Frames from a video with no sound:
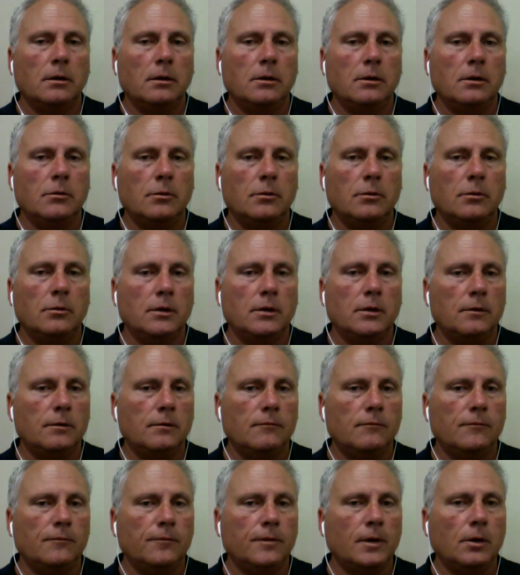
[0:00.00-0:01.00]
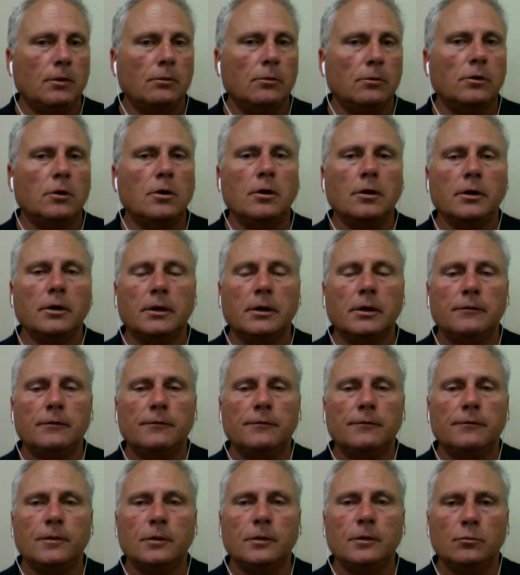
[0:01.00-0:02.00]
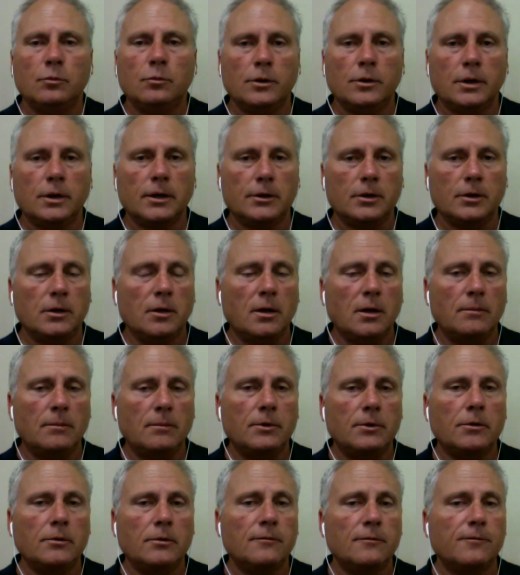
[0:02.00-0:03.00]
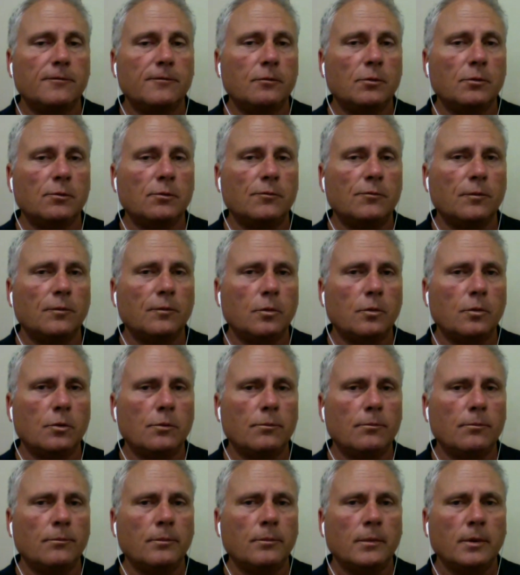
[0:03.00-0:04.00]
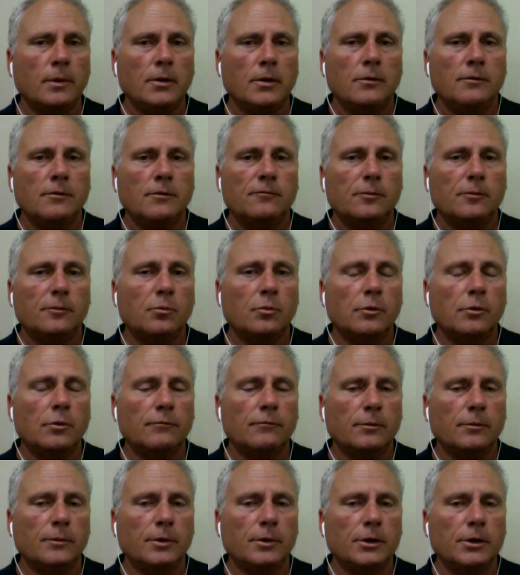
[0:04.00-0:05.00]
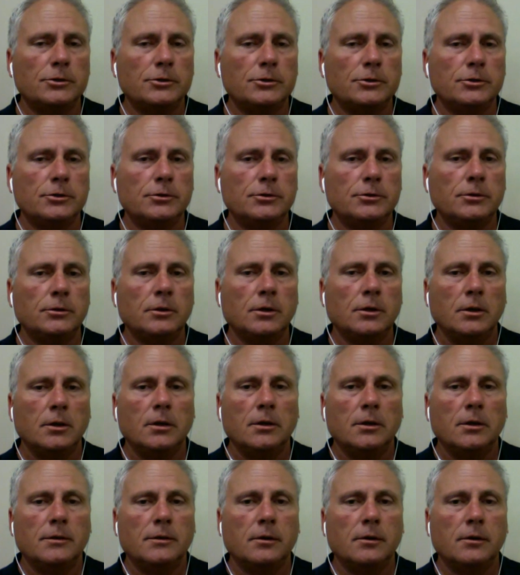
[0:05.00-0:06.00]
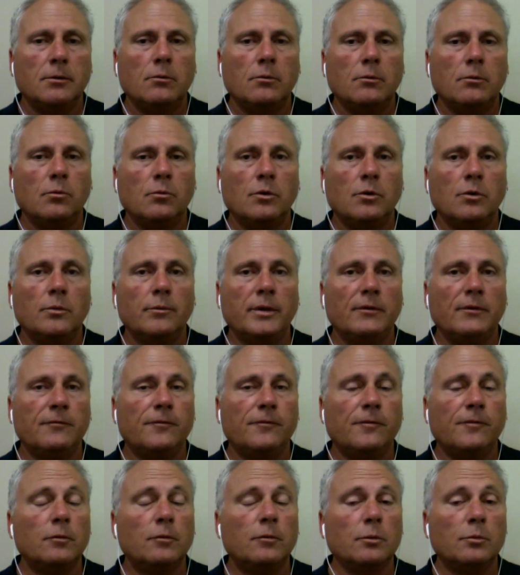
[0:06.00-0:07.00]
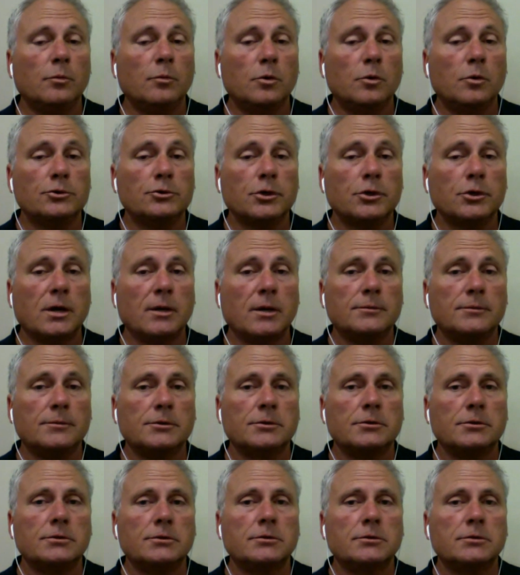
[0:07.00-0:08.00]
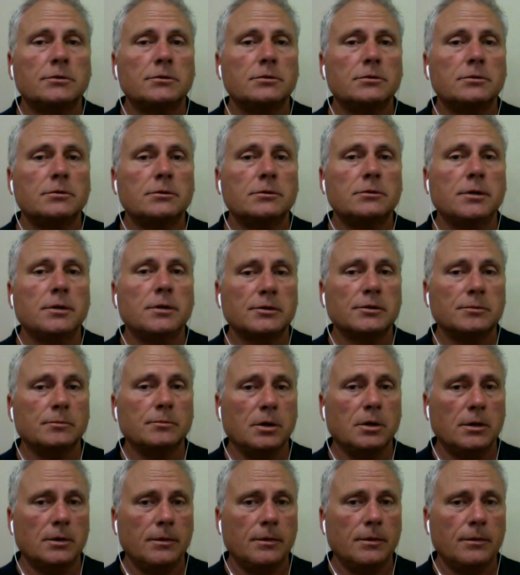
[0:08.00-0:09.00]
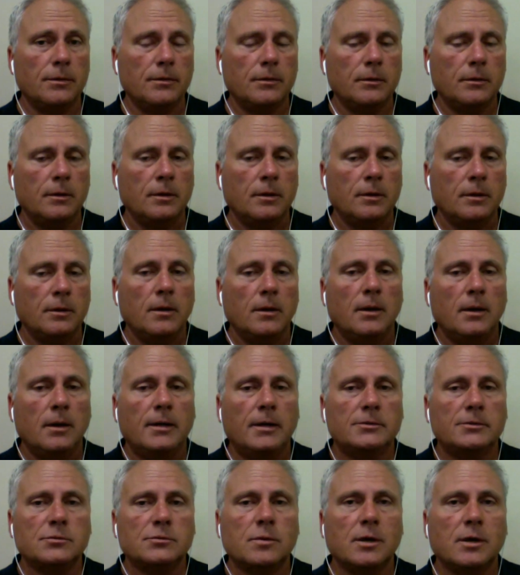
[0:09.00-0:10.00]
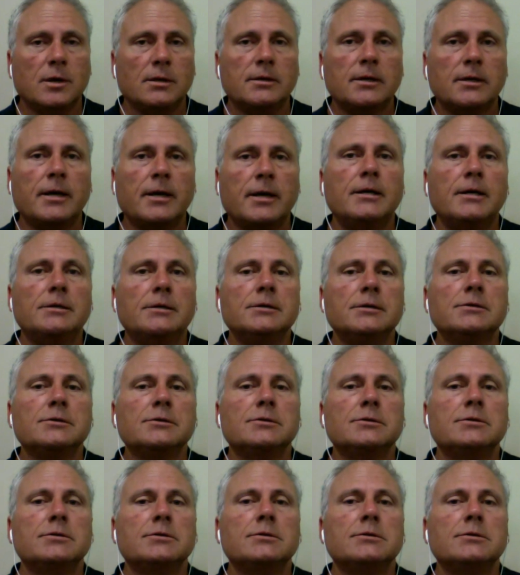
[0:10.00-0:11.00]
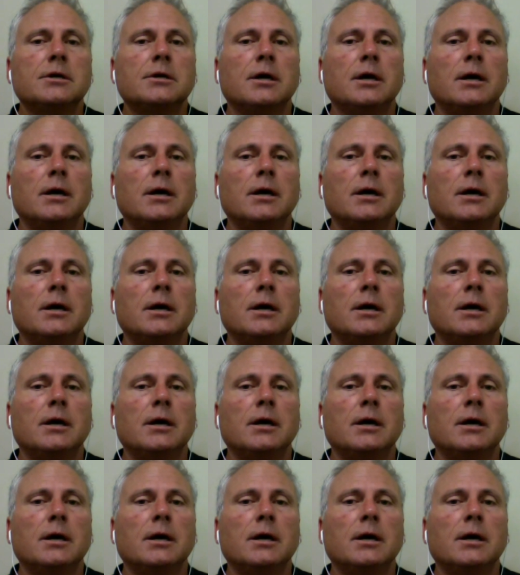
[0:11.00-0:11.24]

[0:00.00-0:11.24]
You can follow along at PHONEWORD.com under the PhoneWord Forum for more information. There will be PhoneWord workshops next month, as well as,